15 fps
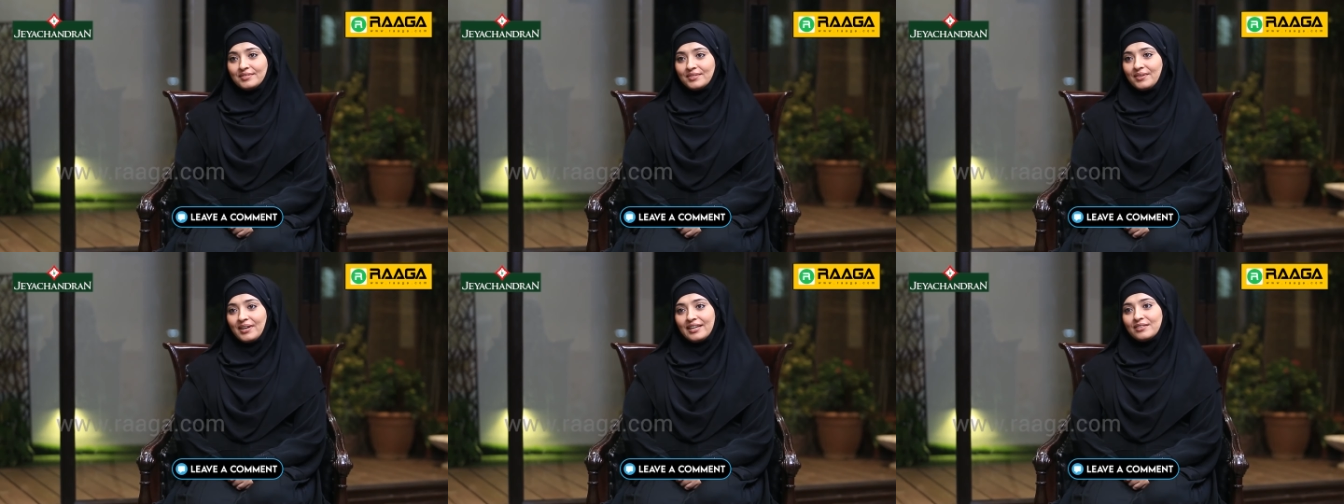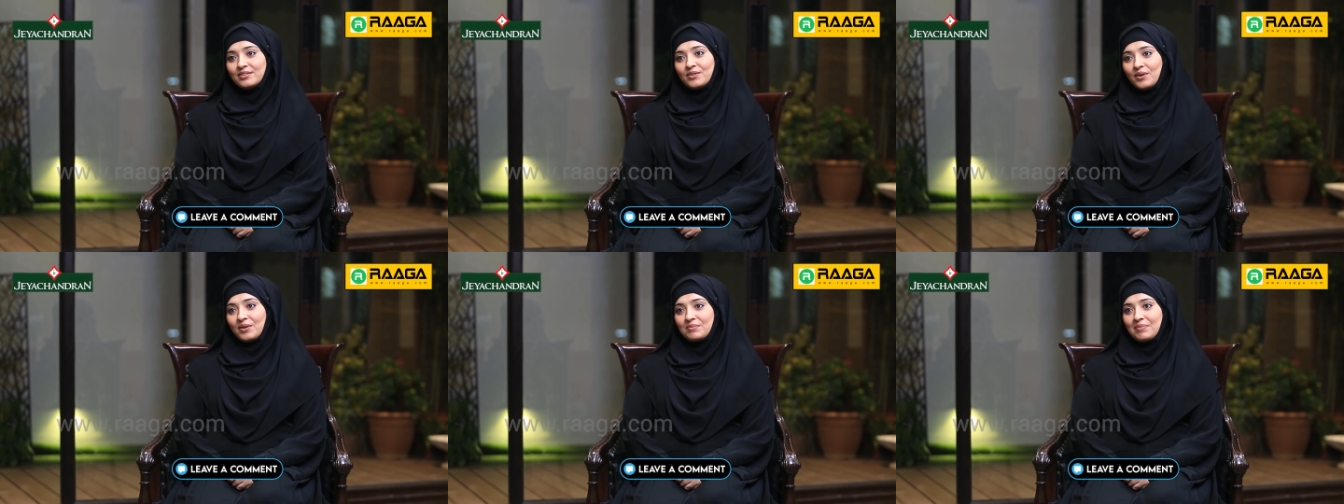No, I
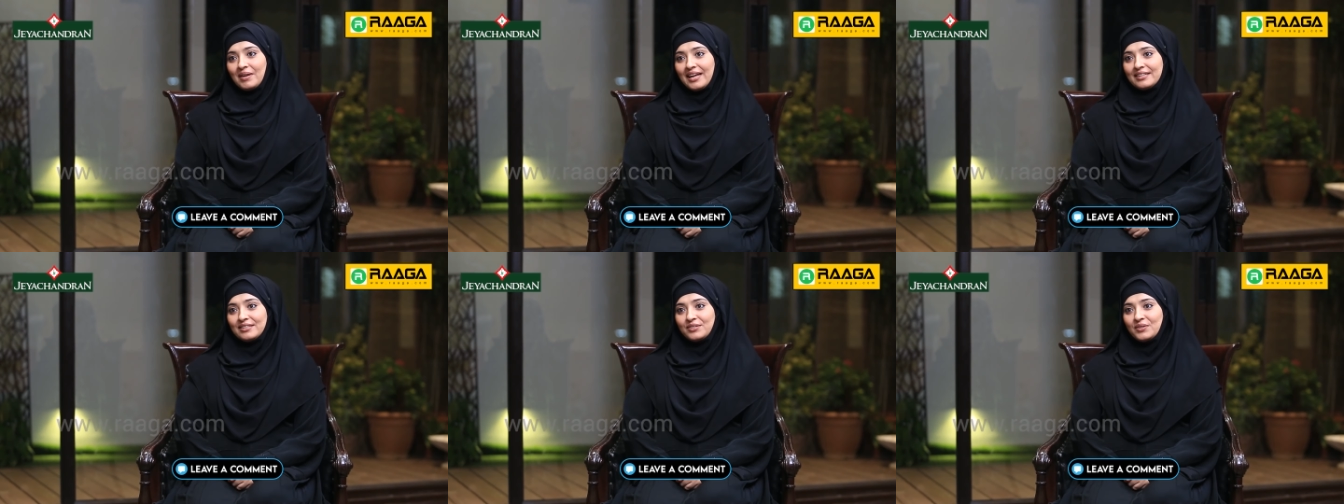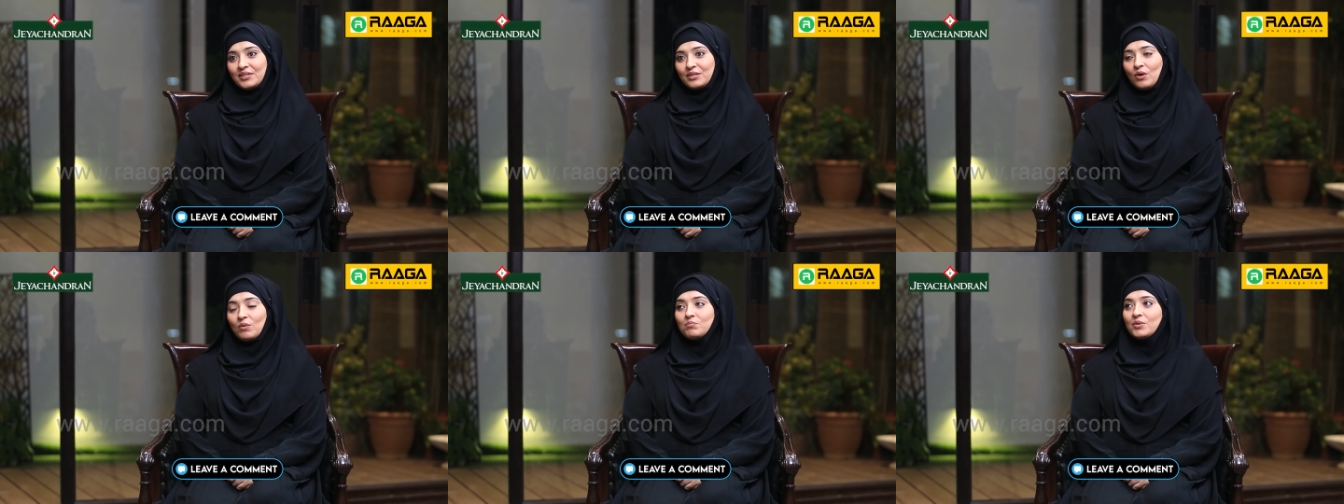do not plan to
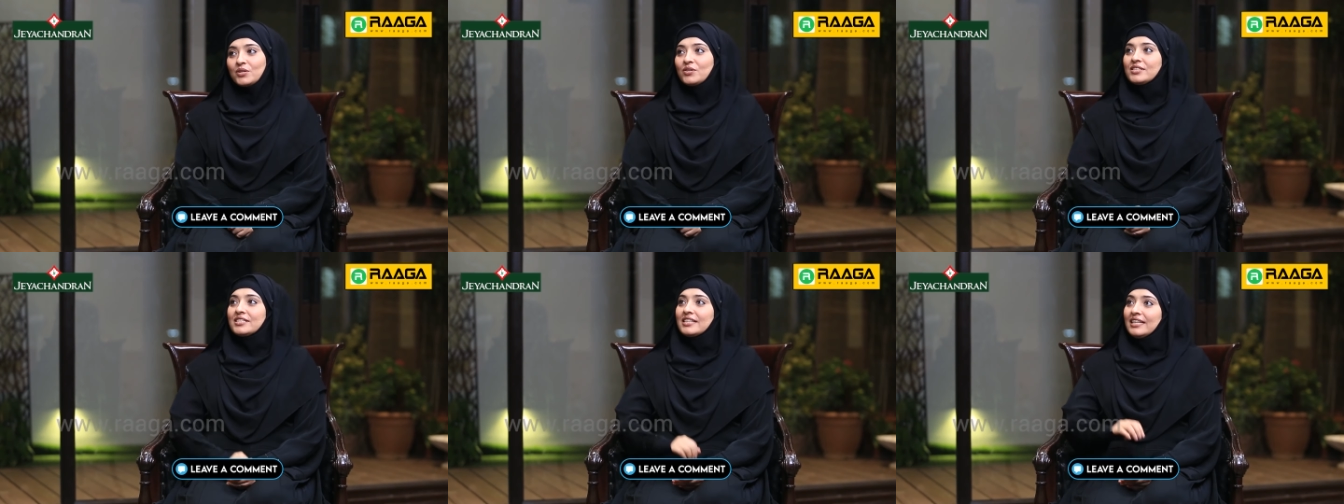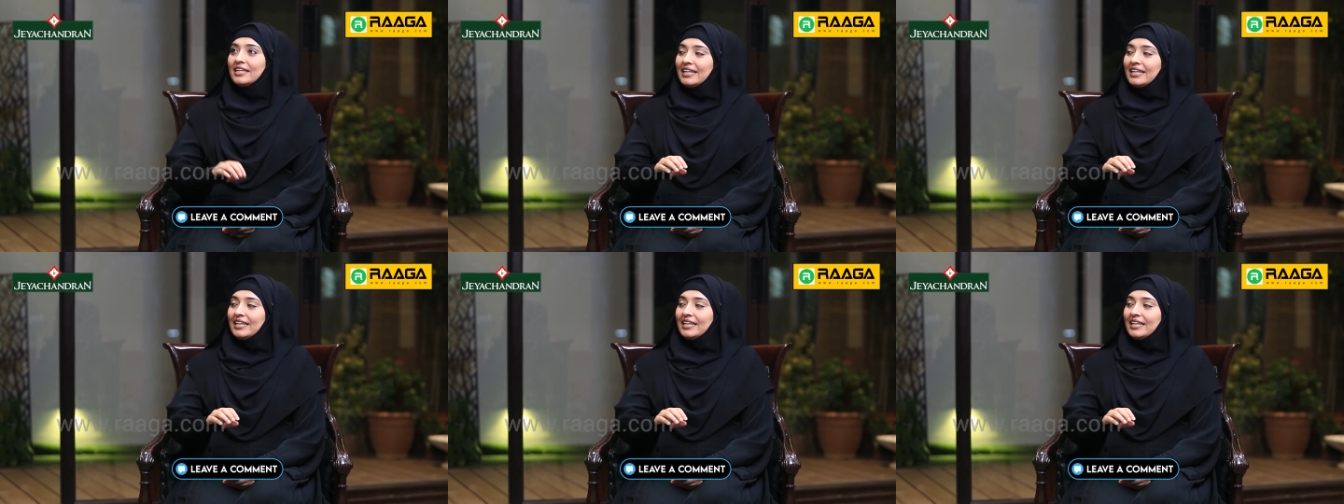adopt because